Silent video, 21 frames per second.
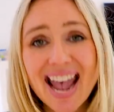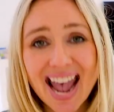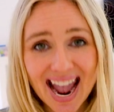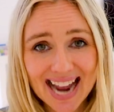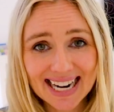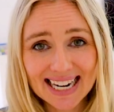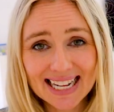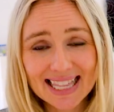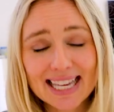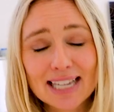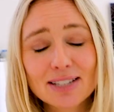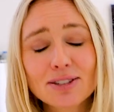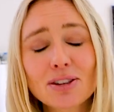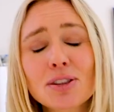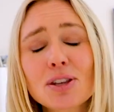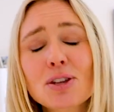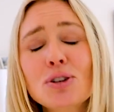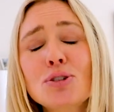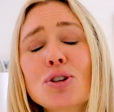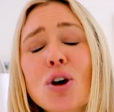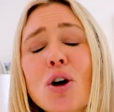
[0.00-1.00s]
anything so
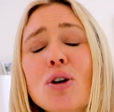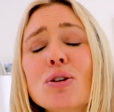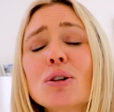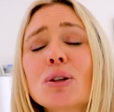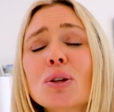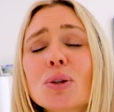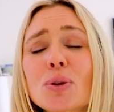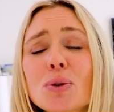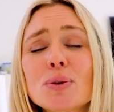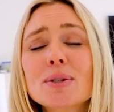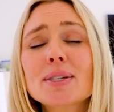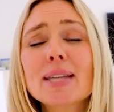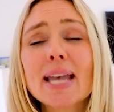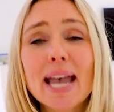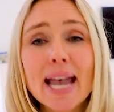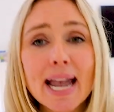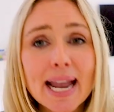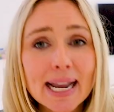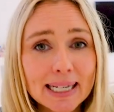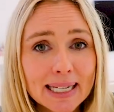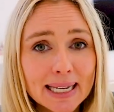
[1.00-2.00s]
that you don't lose
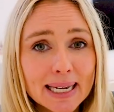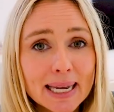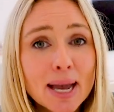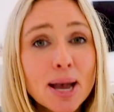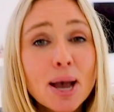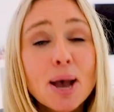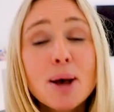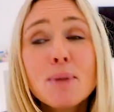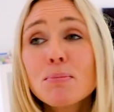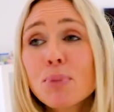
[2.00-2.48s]
any